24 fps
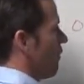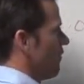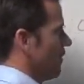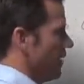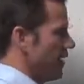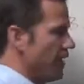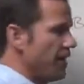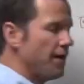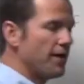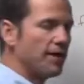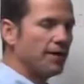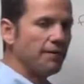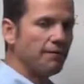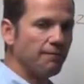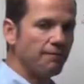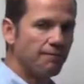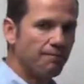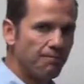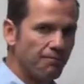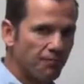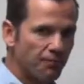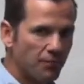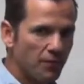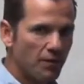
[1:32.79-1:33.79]
on the end,
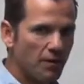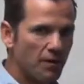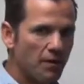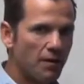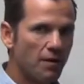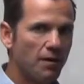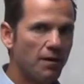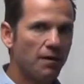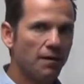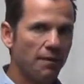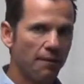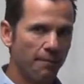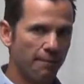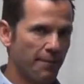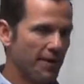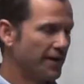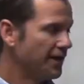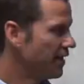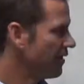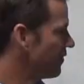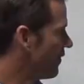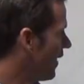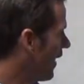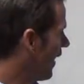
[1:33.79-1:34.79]

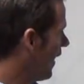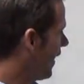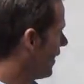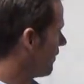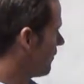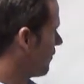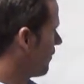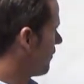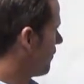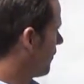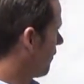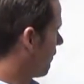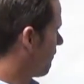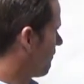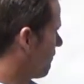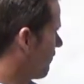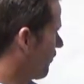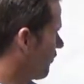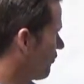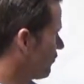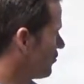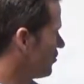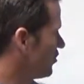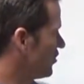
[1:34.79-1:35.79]
meaning that the
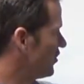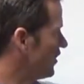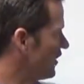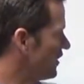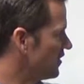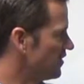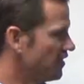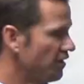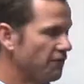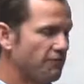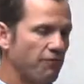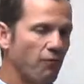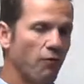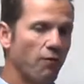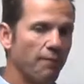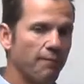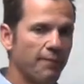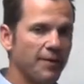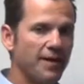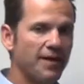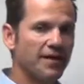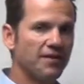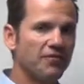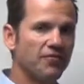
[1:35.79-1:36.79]
first 64
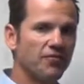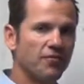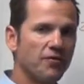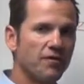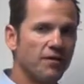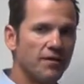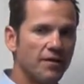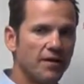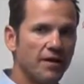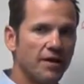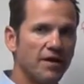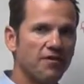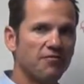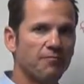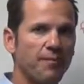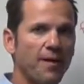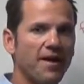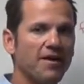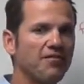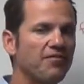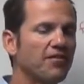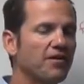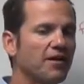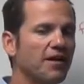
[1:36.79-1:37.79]
bits is
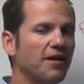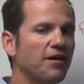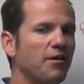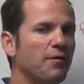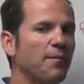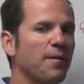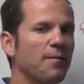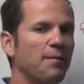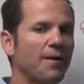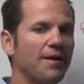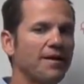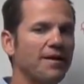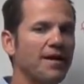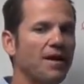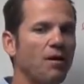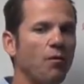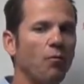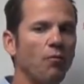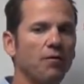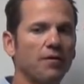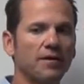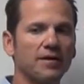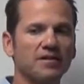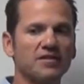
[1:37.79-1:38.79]
basically going to be my
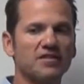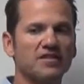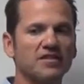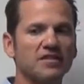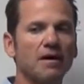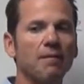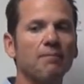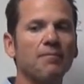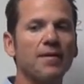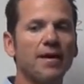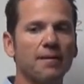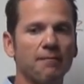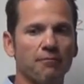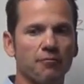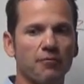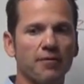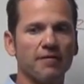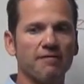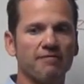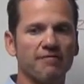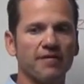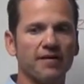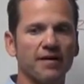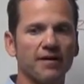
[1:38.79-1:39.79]
network and subnet
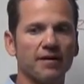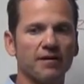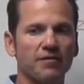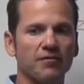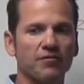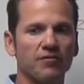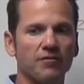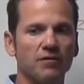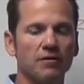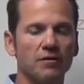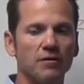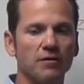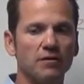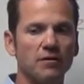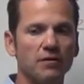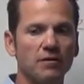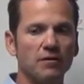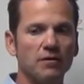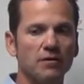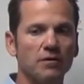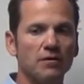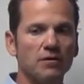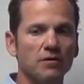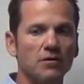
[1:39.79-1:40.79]
prefix.
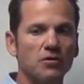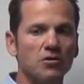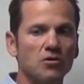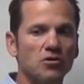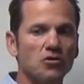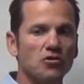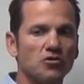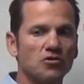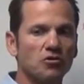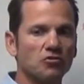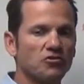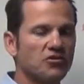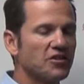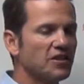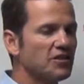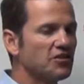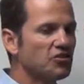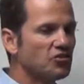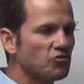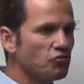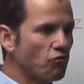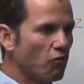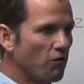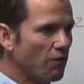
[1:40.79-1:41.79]
So
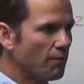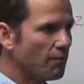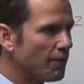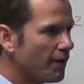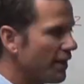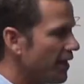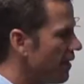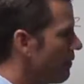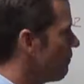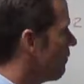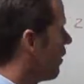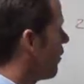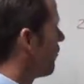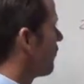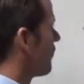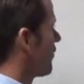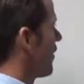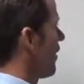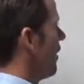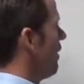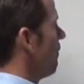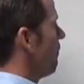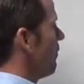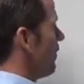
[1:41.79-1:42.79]
since normally most
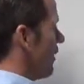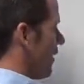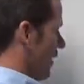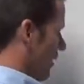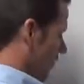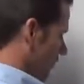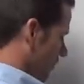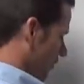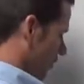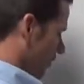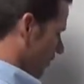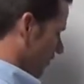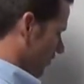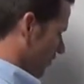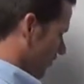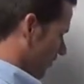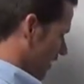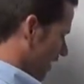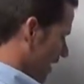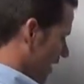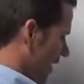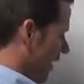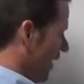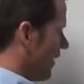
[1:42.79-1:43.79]
companies are
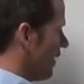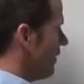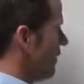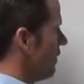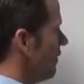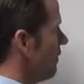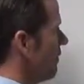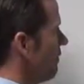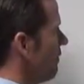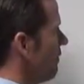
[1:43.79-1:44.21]
assigned